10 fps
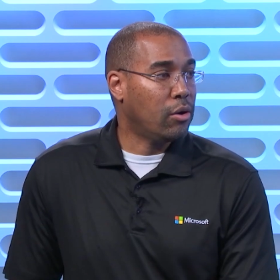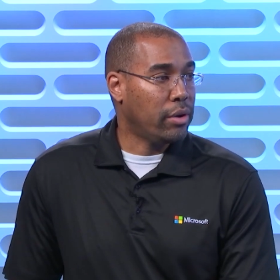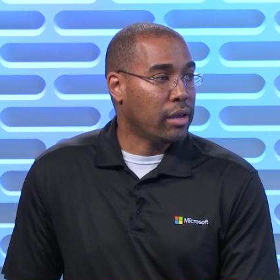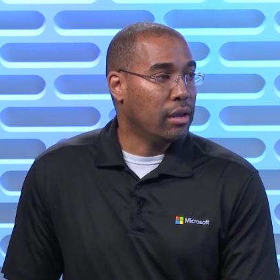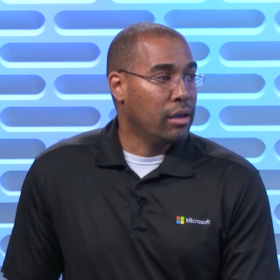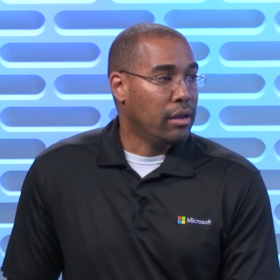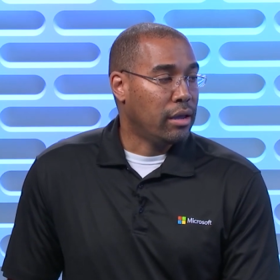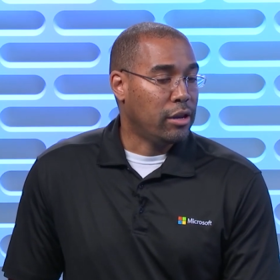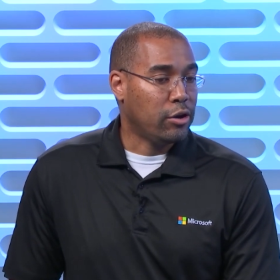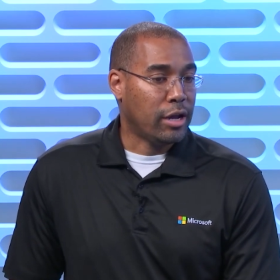going,
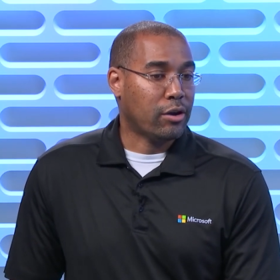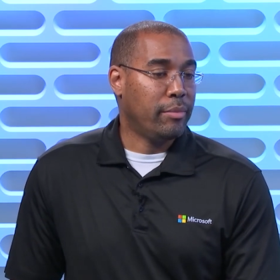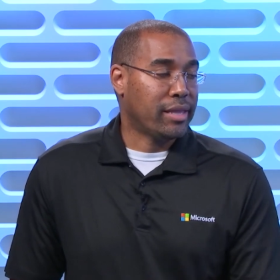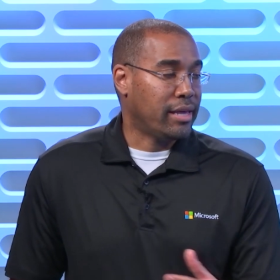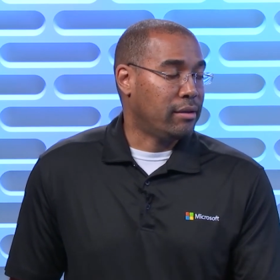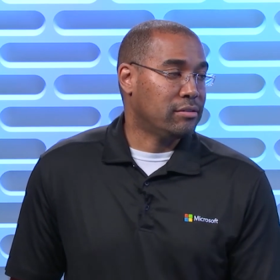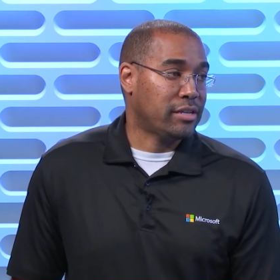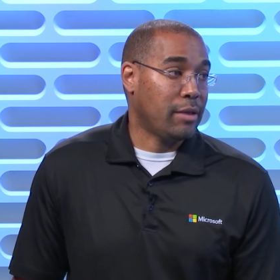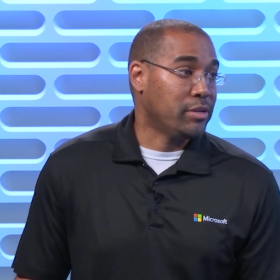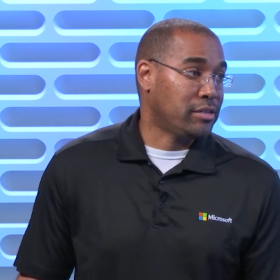and you're not going to make that
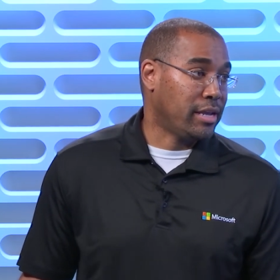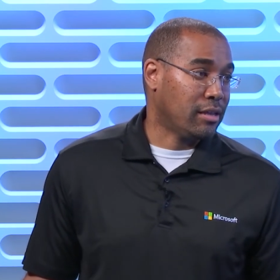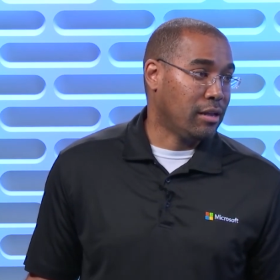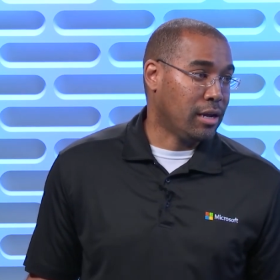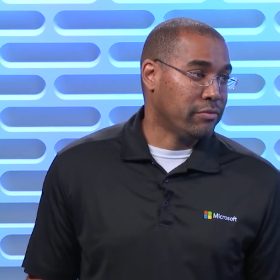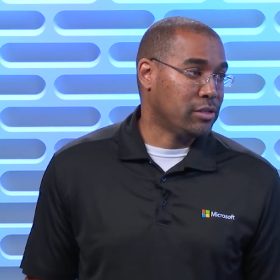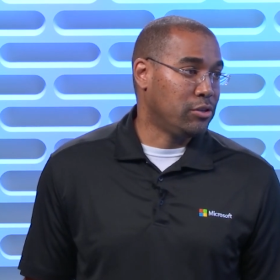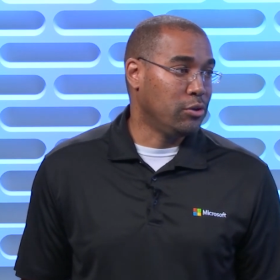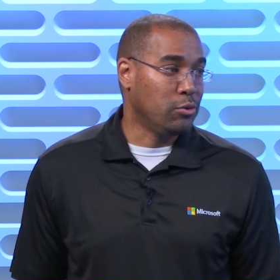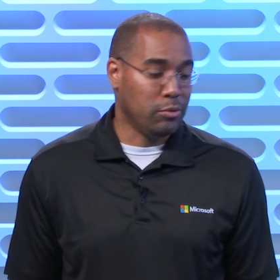same mistake that a lot of
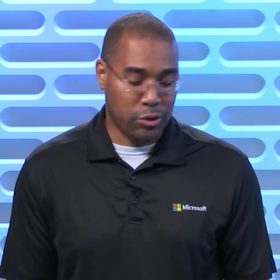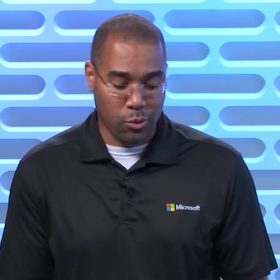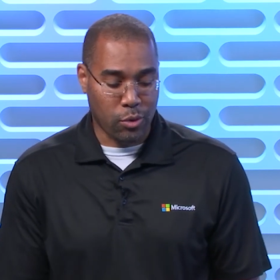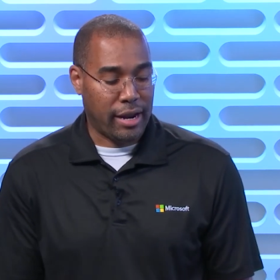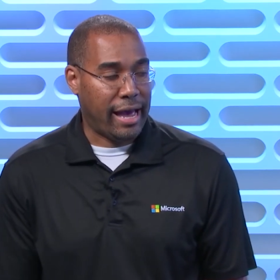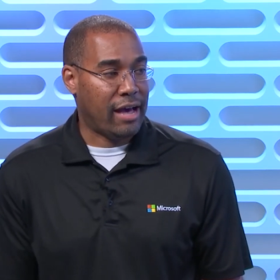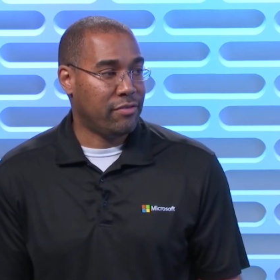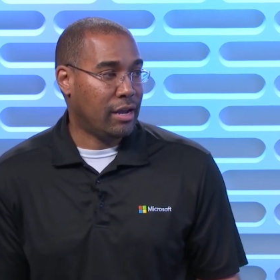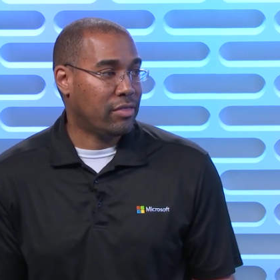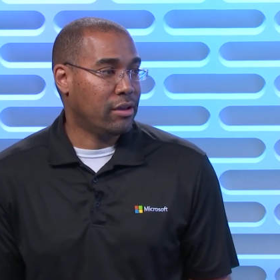us do one
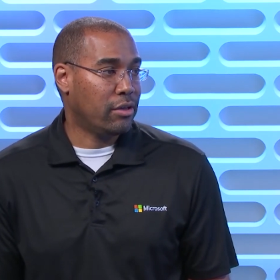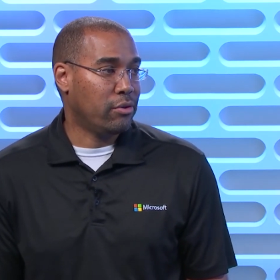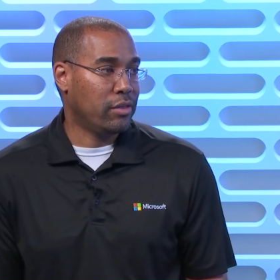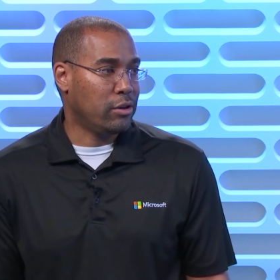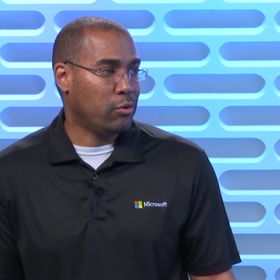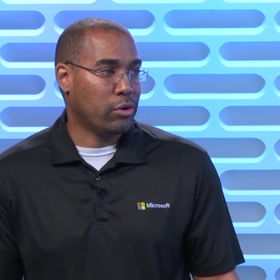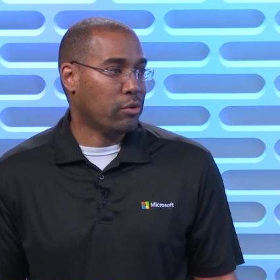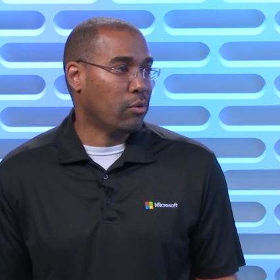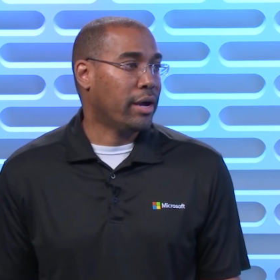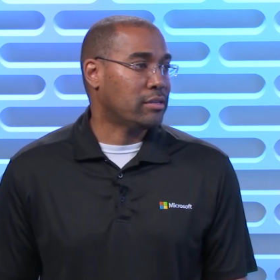half, not the other, and then you're
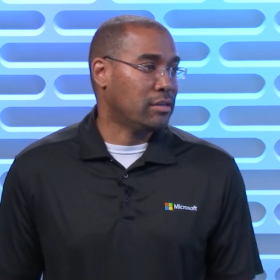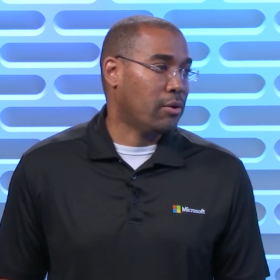wondering why it's